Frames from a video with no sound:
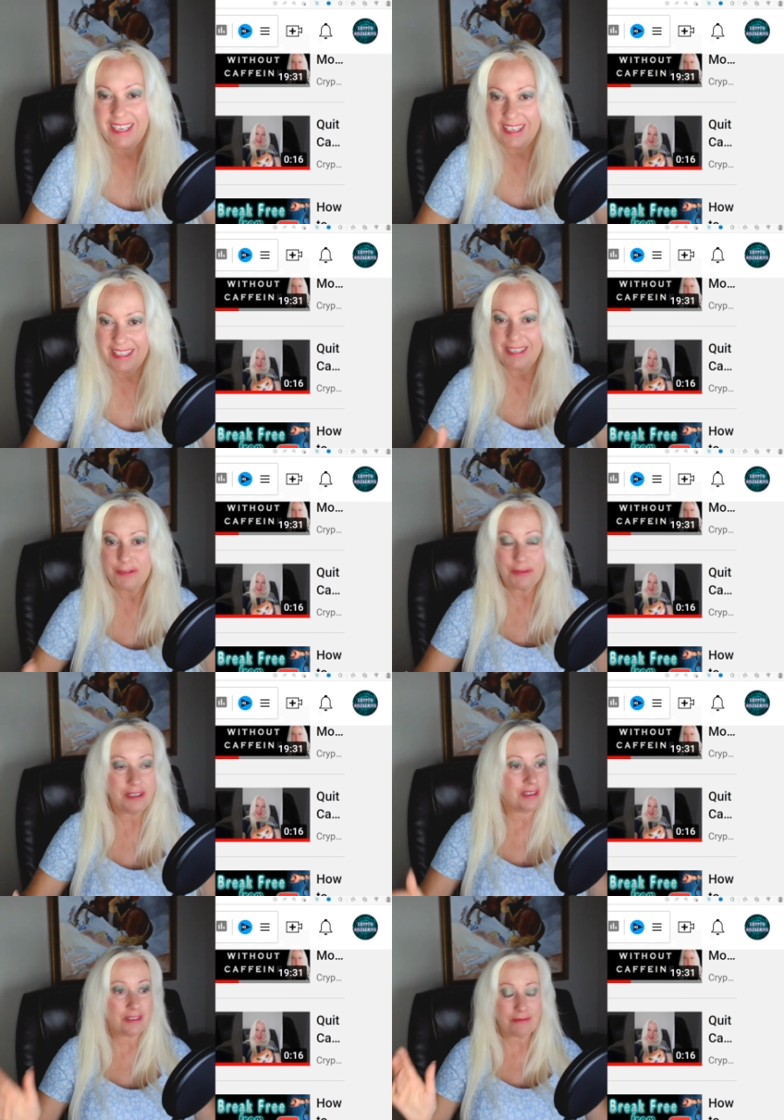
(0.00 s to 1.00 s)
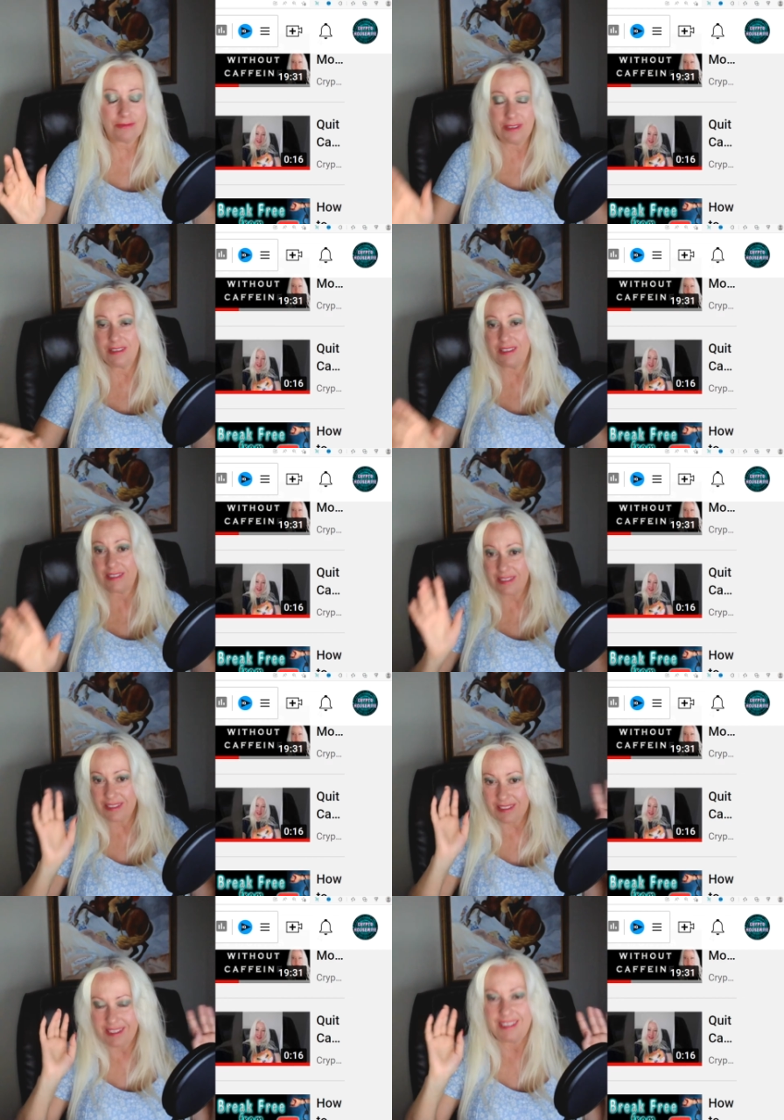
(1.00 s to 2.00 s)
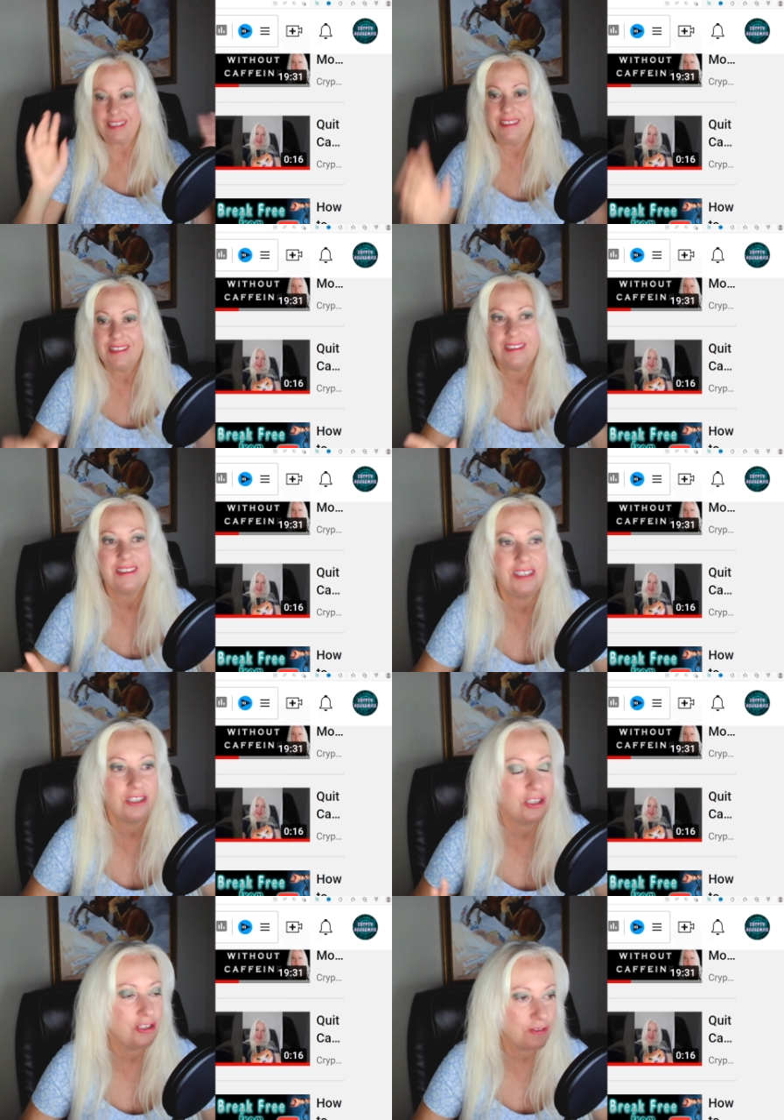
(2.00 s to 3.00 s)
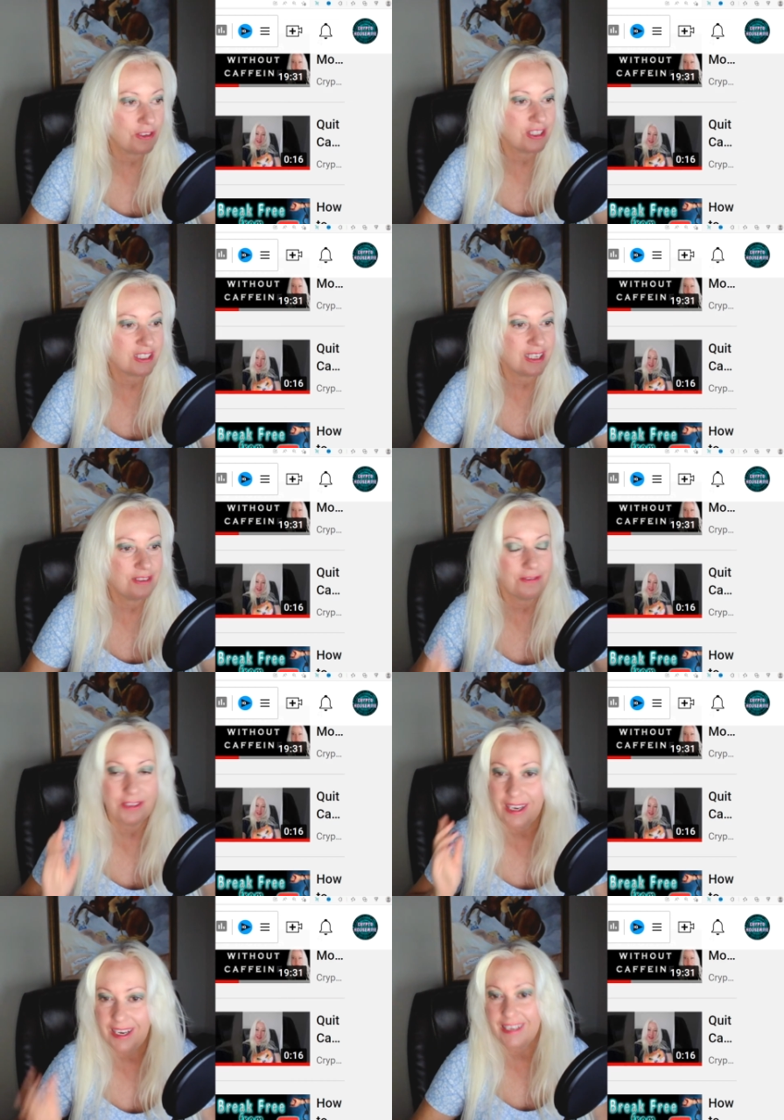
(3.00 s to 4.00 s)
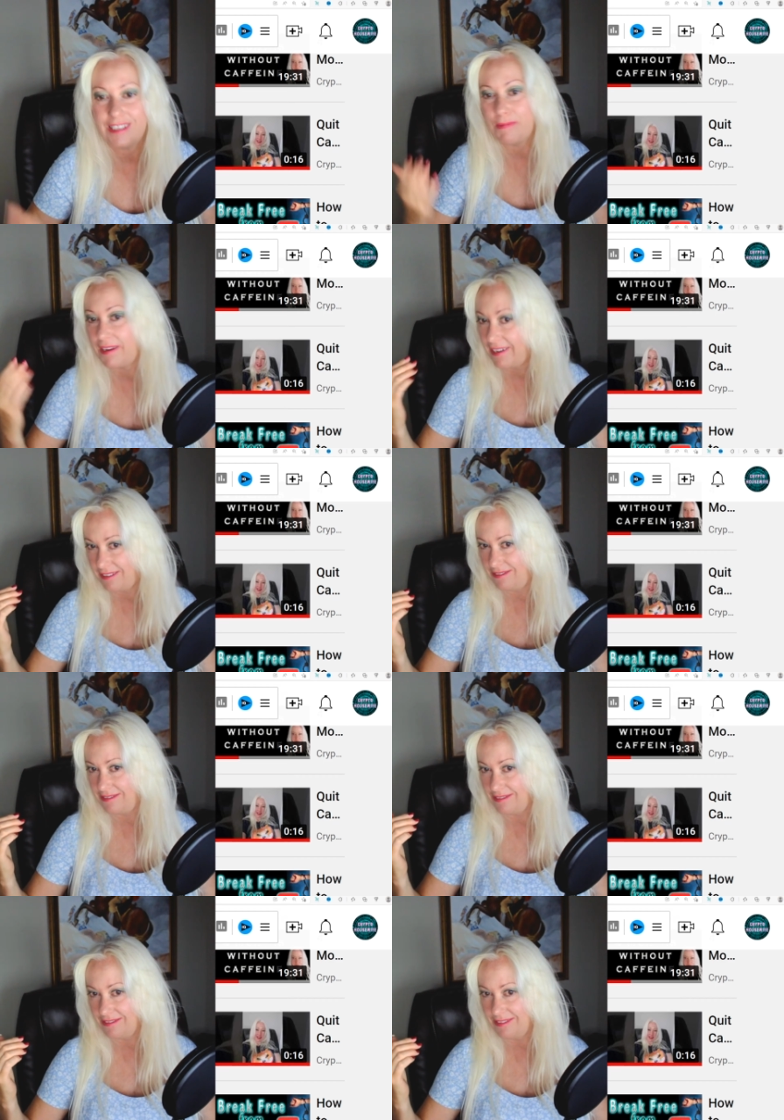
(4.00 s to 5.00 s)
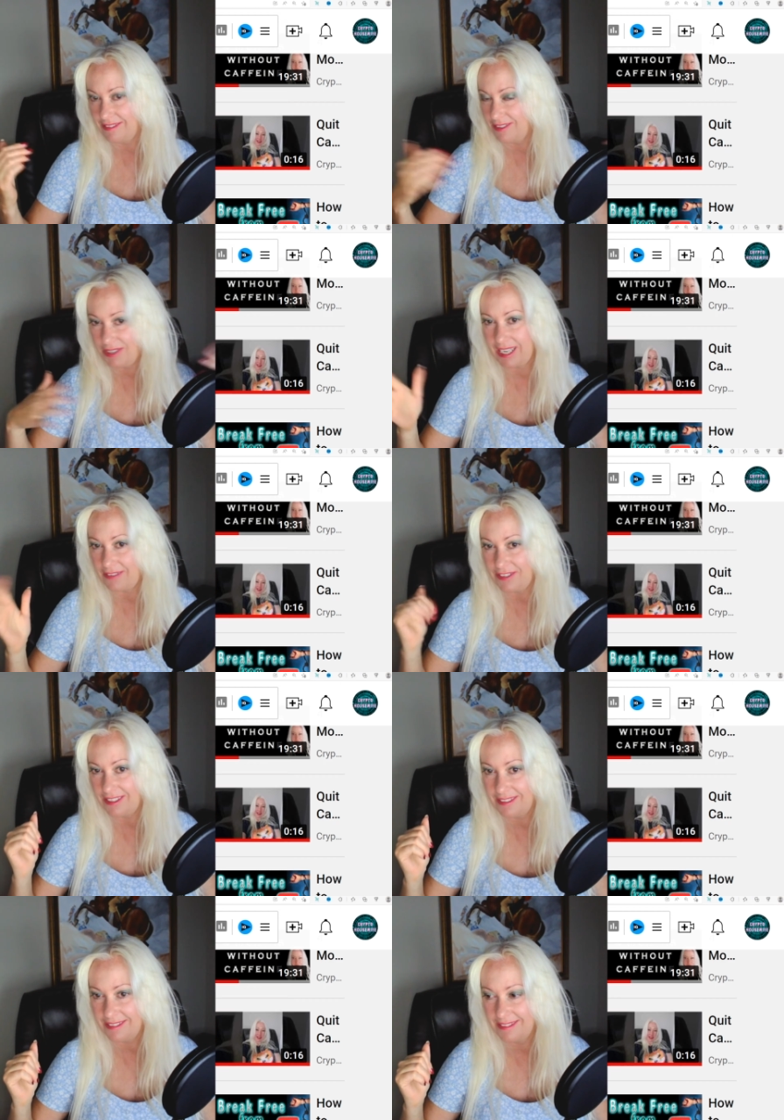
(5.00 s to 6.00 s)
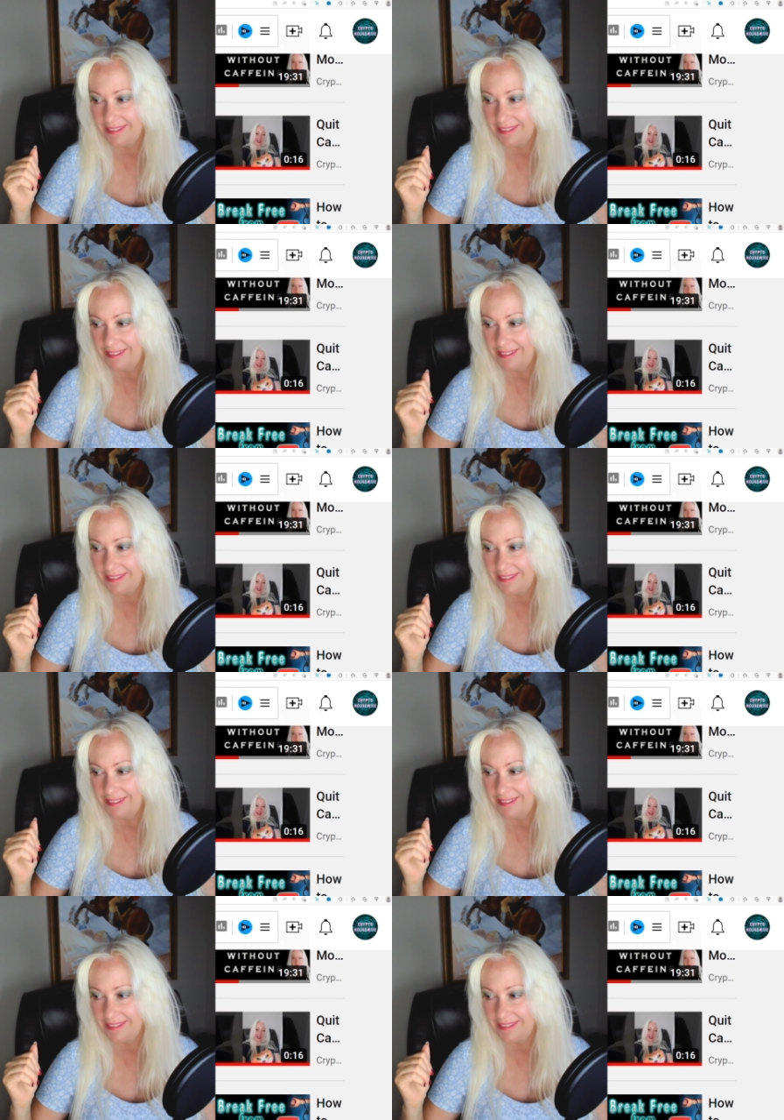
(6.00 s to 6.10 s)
It's real. This is the easiest thing you could do for yourself with the highest payout. Quit caffeine.